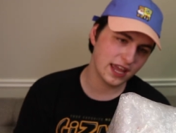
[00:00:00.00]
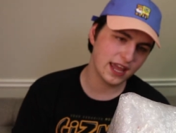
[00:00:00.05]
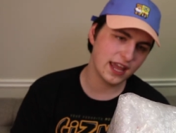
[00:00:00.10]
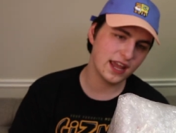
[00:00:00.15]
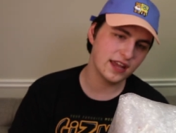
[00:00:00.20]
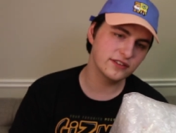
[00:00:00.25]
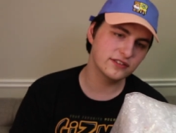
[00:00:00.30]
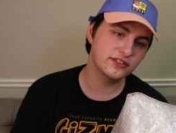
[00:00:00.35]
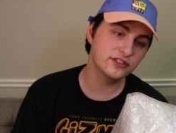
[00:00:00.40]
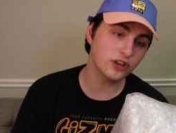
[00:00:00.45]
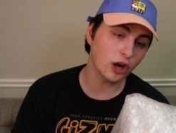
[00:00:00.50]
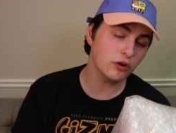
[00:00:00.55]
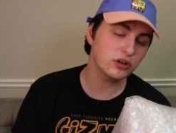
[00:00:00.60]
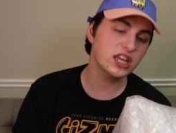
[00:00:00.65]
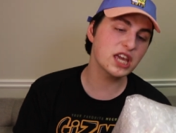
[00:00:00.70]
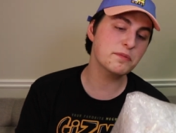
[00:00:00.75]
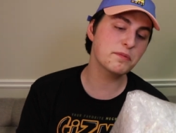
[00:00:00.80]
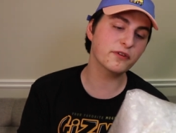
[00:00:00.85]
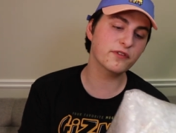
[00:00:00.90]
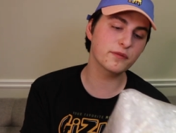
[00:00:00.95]
is
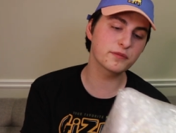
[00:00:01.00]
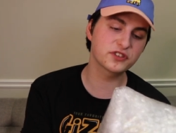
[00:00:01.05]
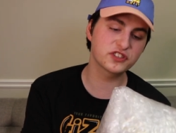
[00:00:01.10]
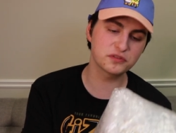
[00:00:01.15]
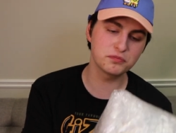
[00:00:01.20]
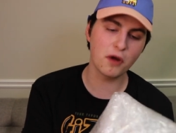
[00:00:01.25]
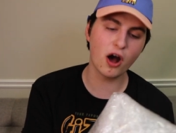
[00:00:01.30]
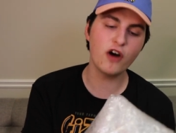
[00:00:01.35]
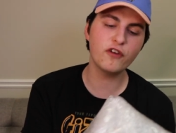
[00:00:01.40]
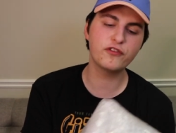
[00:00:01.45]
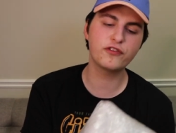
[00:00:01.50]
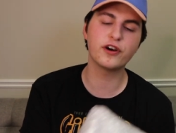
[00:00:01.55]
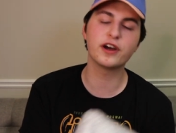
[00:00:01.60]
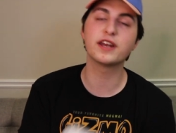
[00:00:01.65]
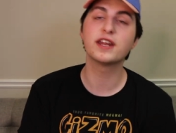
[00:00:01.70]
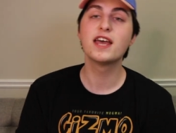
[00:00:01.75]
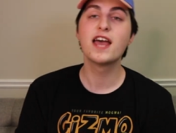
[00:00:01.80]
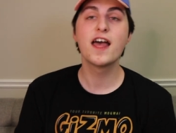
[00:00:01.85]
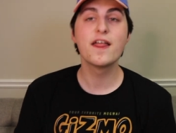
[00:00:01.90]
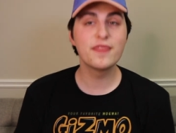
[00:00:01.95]
Stonekeeper from Smallfoot.
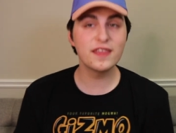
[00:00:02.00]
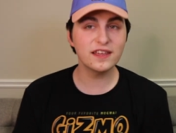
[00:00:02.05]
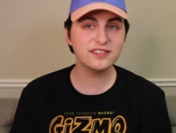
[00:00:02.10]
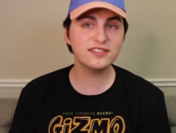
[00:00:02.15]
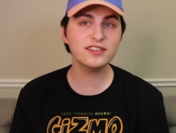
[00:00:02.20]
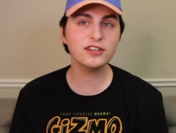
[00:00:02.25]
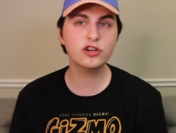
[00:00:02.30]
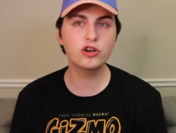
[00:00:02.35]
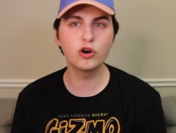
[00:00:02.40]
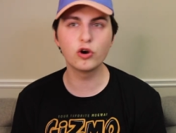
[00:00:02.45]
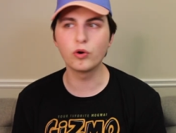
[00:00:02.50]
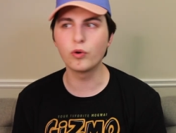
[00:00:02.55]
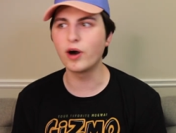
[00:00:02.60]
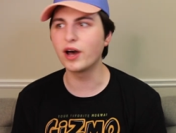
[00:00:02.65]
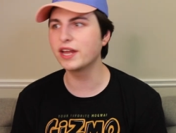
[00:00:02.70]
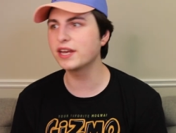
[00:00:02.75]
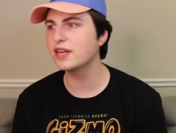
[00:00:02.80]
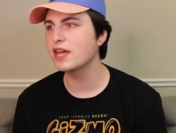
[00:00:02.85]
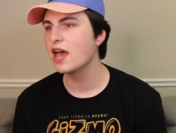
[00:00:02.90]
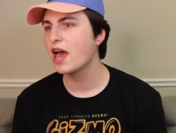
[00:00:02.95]
This is a cool
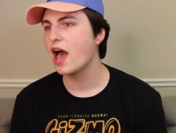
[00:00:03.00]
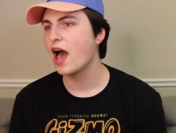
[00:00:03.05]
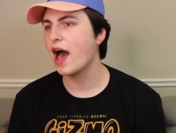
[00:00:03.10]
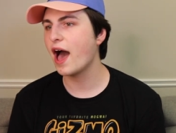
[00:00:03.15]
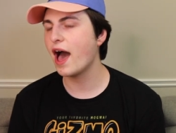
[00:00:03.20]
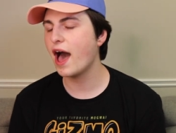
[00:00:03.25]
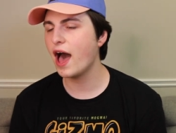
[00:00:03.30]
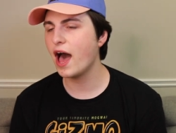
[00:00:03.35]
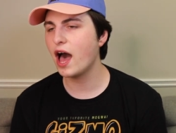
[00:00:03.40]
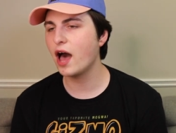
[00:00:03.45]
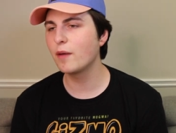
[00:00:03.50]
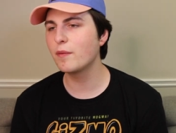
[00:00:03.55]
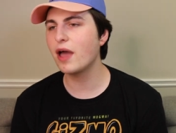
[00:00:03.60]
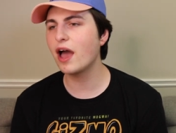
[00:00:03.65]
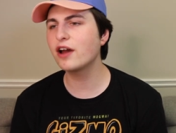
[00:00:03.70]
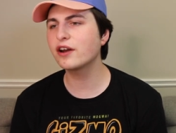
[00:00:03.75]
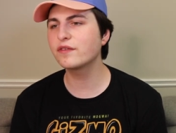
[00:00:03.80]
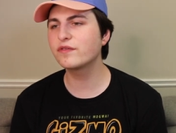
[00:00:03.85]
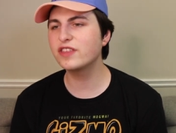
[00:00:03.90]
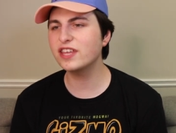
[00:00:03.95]
one.
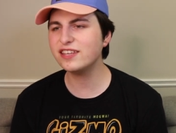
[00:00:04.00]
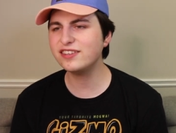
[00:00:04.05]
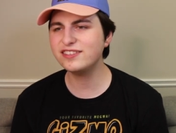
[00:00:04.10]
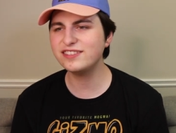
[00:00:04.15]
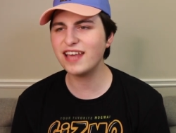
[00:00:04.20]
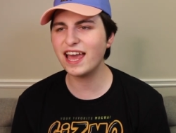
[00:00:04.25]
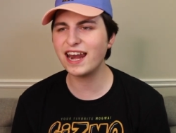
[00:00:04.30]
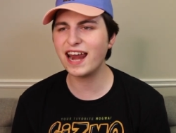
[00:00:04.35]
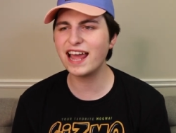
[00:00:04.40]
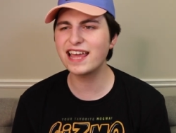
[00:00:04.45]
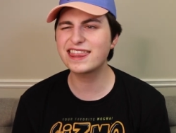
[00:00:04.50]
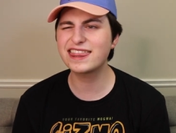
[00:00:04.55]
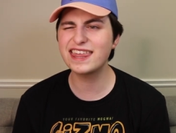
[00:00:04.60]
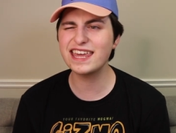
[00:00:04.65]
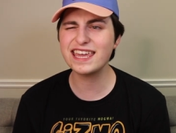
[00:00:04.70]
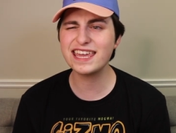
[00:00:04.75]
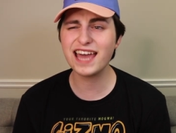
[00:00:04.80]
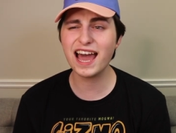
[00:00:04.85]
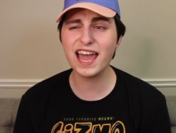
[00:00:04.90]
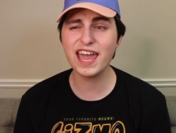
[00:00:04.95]
Out of this set, I
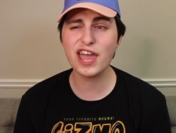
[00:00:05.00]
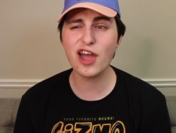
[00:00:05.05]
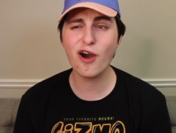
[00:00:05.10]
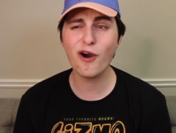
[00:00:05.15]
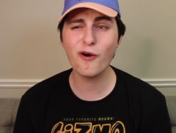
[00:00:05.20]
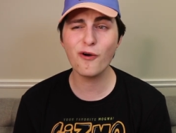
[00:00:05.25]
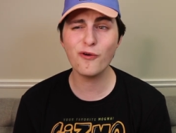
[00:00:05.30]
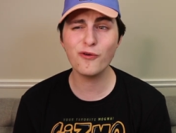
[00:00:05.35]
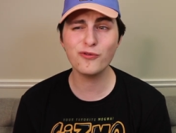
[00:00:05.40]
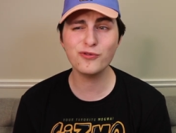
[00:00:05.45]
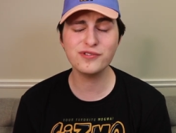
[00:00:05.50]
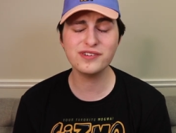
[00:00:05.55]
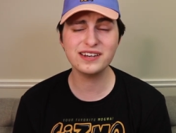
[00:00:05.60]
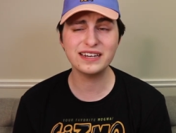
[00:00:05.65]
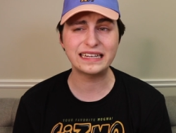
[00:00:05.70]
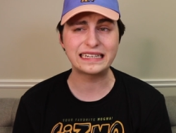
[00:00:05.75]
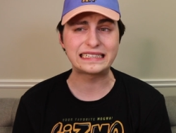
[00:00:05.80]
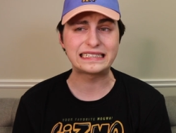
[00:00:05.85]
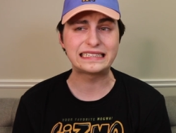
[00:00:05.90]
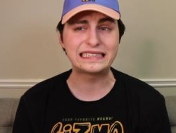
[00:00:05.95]
think I
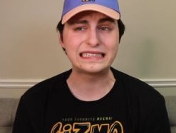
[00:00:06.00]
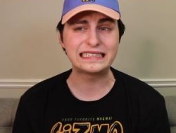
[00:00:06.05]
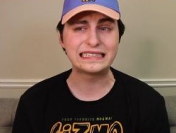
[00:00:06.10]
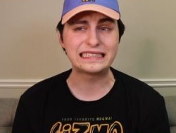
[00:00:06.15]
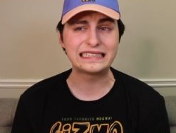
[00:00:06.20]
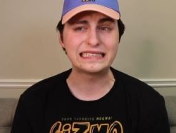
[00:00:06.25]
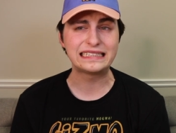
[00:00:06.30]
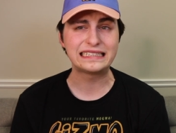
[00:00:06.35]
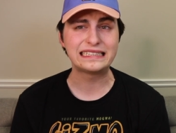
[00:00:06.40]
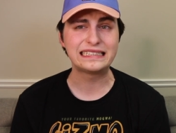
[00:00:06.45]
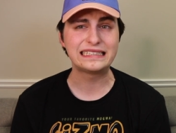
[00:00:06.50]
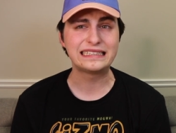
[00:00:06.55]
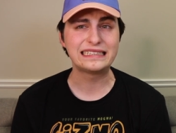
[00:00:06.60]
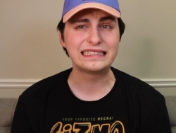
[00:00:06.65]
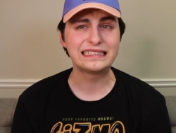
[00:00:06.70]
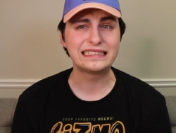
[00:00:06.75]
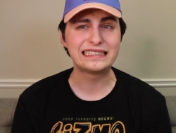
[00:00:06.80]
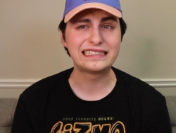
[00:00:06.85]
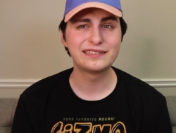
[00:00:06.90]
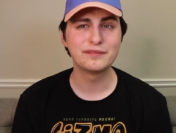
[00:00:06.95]
own
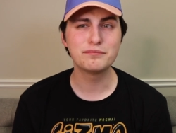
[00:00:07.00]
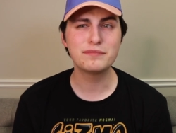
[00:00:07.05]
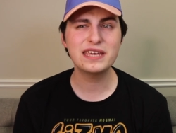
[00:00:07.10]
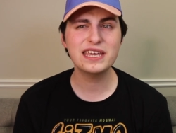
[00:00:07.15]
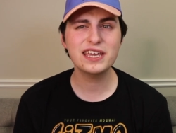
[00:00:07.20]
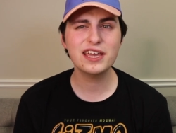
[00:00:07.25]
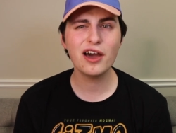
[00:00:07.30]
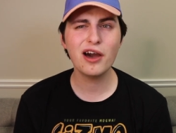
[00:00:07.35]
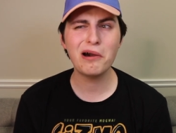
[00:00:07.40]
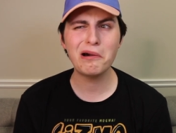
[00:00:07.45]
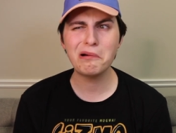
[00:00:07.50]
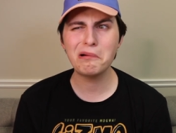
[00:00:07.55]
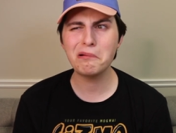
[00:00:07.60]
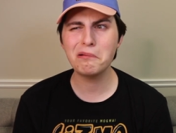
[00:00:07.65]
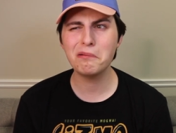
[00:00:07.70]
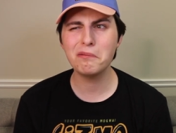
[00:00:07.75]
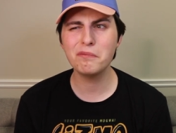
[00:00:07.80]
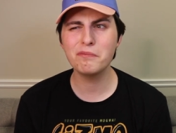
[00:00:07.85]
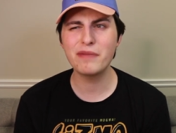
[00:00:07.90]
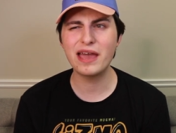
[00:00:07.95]

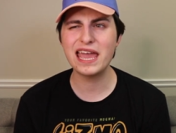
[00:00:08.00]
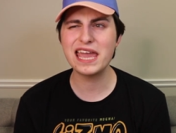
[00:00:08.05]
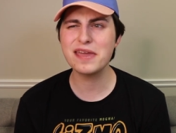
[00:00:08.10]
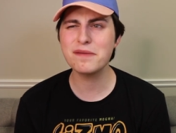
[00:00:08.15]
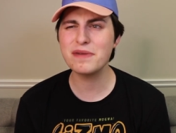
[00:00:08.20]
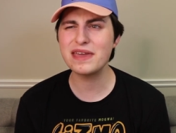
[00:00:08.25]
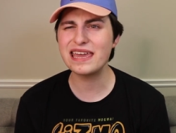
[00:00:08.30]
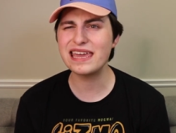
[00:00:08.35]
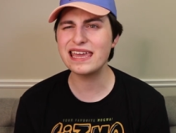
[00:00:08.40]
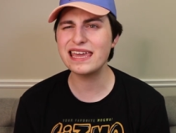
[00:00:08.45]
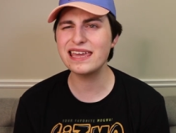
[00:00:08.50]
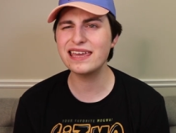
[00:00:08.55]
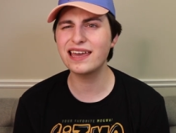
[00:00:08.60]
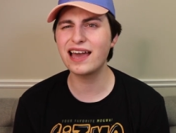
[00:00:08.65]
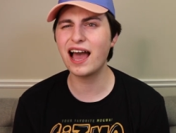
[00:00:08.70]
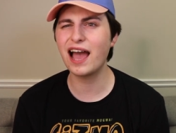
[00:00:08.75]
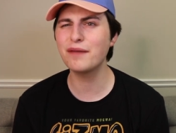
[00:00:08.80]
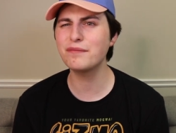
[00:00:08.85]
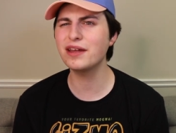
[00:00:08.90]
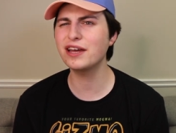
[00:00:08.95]
Mego, maybe?
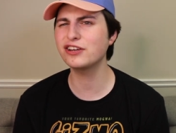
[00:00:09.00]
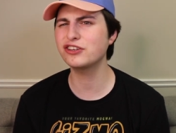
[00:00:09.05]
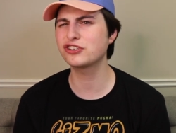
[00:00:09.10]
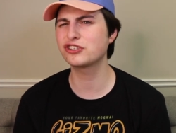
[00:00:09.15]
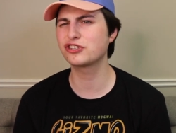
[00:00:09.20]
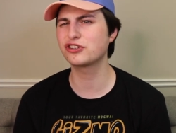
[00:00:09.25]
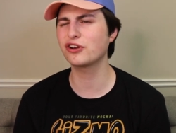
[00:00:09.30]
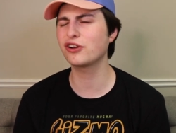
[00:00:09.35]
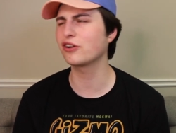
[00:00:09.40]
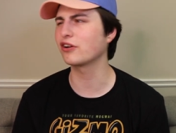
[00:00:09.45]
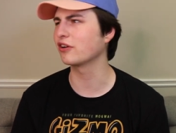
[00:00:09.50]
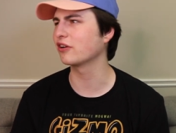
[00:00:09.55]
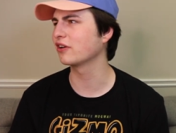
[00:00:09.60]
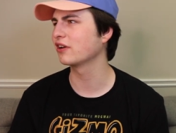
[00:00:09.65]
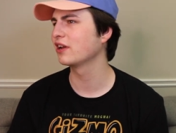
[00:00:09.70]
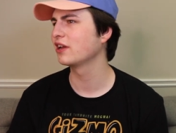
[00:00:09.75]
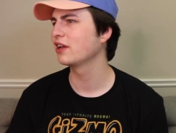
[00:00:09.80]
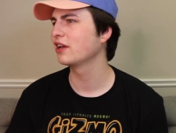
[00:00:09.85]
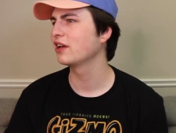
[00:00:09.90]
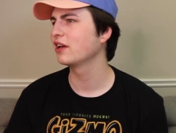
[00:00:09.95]
I'm not sure.
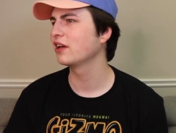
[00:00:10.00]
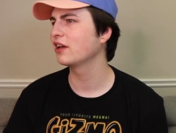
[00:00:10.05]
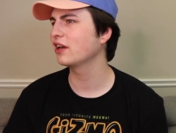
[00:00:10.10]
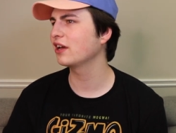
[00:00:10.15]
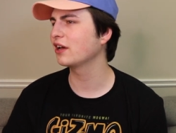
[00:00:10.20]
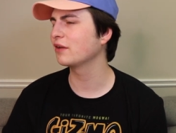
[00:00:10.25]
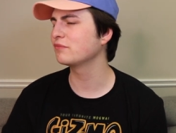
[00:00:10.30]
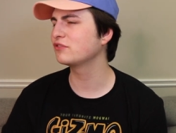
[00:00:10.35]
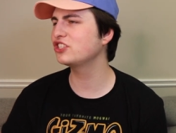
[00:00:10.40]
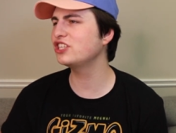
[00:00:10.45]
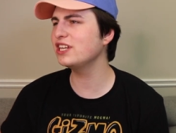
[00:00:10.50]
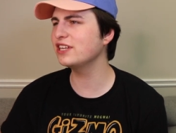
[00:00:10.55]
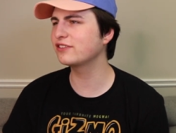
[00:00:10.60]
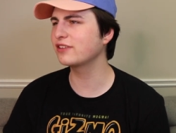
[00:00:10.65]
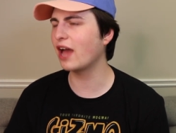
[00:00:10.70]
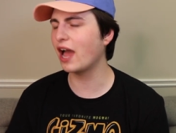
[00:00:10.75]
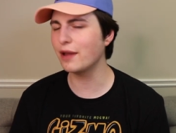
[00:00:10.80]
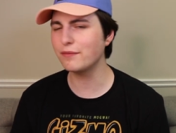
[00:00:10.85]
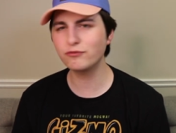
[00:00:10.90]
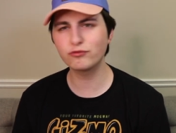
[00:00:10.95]
Geez,
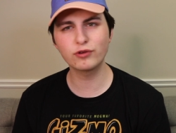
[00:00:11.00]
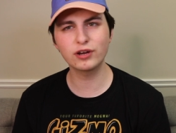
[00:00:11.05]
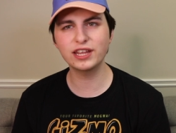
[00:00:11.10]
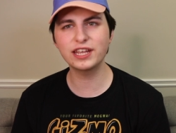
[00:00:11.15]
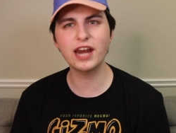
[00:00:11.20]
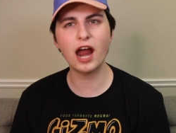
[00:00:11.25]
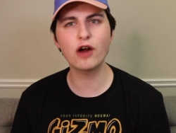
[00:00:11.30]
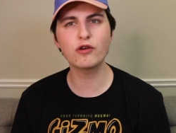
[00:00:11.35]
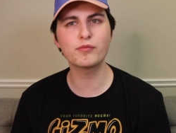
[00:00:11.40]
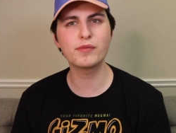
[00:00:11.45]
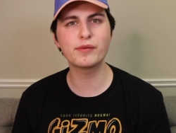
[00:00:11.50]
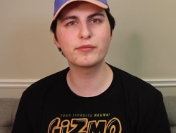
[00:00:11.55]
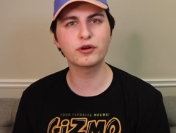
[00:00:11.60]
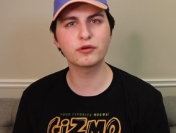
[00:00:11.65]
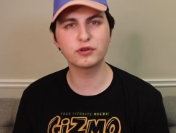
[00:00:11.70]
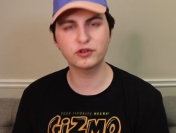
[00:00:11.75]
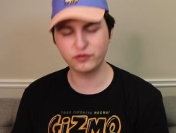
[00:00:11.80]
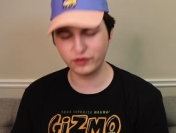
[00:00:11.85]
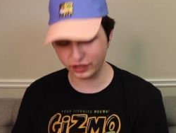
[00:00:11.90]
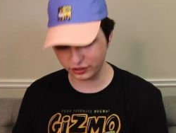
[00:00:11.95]
I'm really not remembering
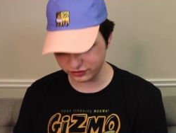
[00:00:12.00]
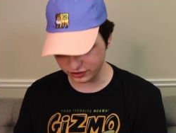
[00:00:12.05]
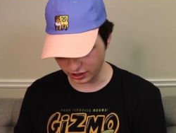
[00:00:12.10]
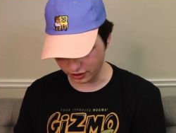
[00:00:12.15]
which figures